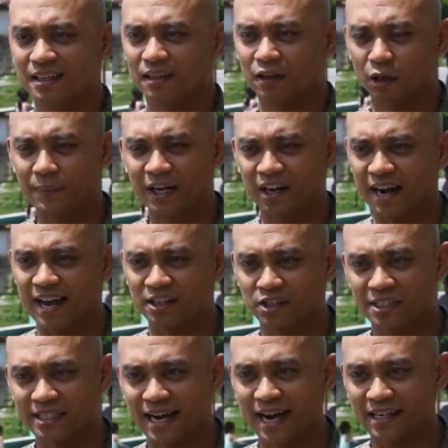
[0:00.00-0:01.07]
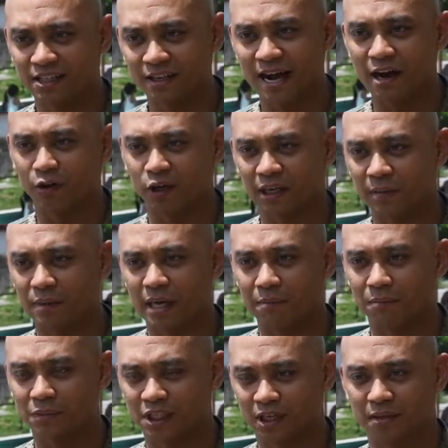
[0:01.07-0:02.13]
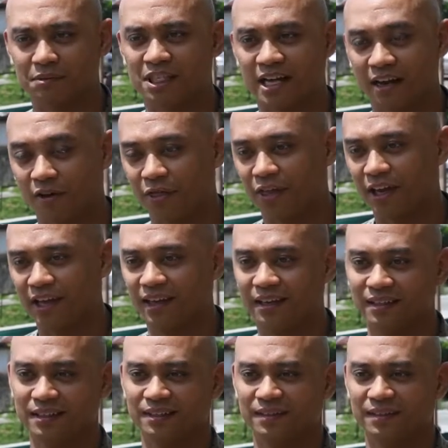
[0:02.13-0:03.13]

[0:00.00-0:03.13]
a little bit of exercise and how to keep themselves healthy.